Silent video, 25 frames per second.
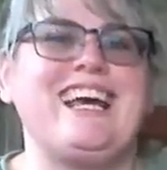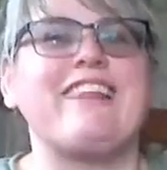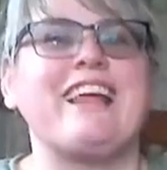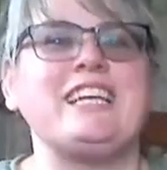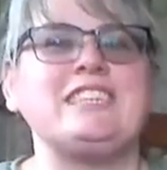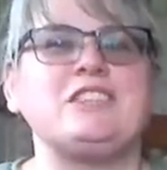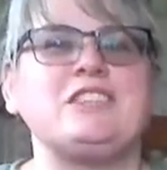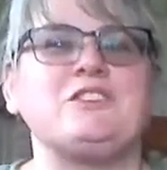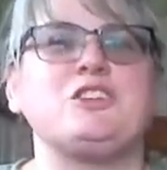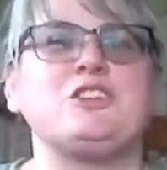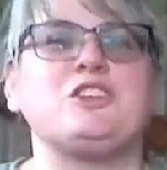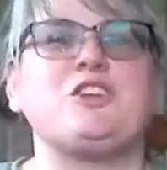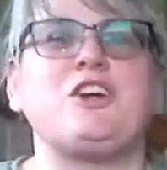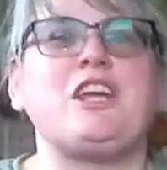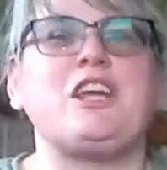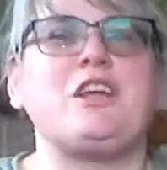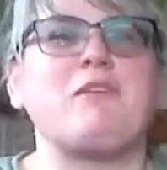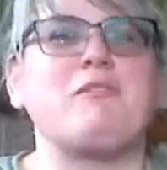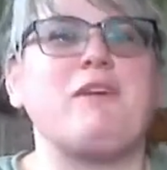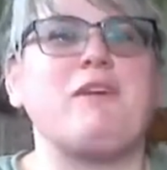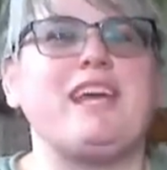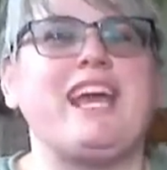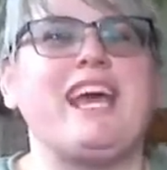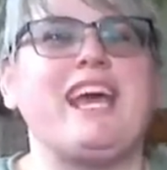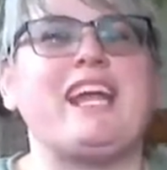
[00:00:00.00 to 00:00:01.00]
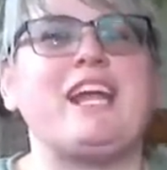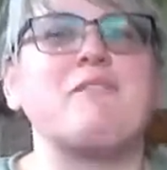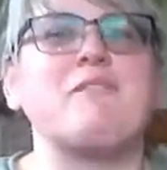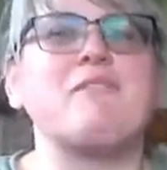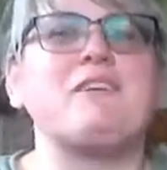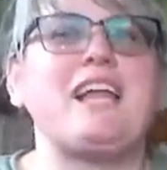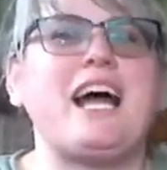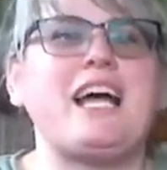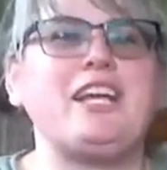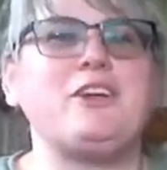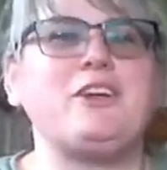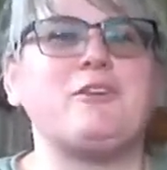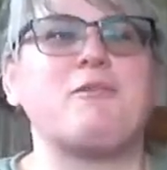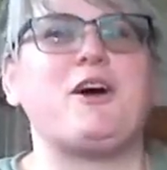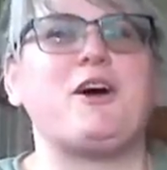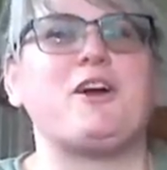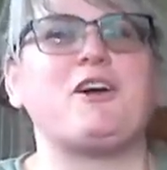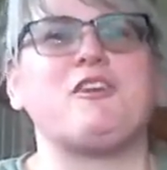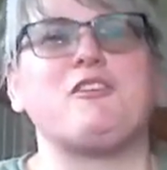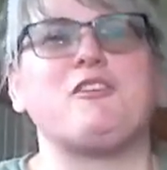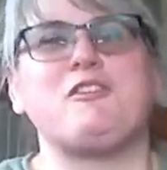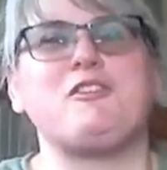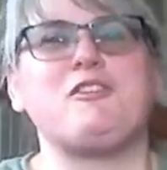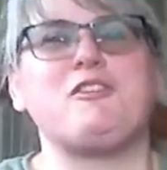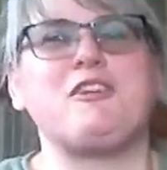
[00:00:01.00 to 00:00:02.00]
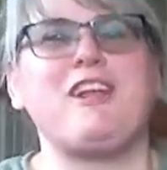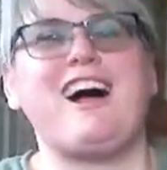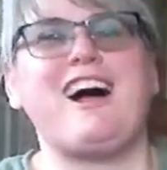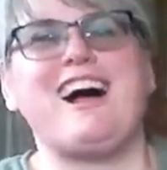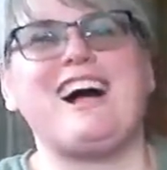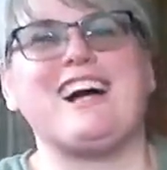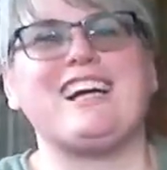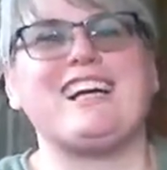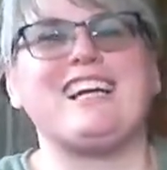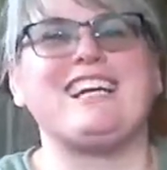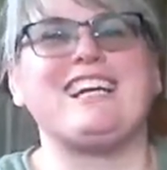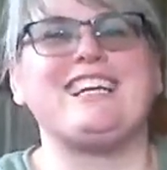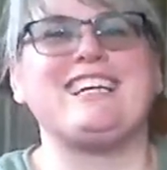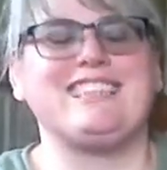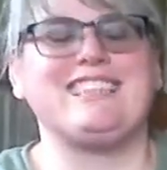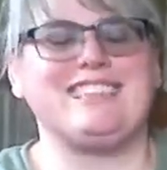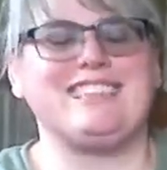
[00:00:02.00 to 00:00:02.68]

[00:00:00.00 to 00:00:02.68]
Thanks for joining me, and I'm glad you're part of the flock.